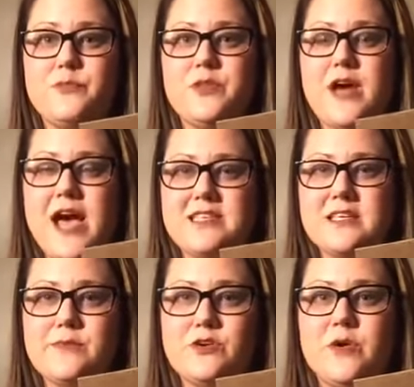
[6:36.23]
They're asking
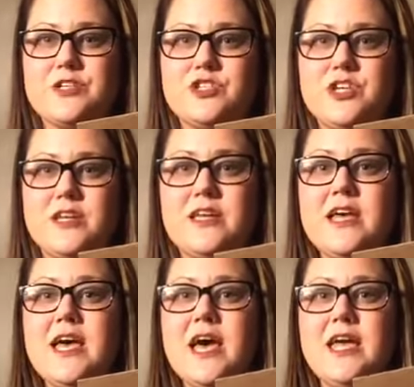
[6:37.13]
them a question,
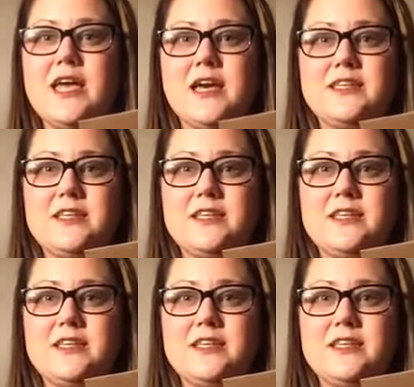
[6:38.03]
and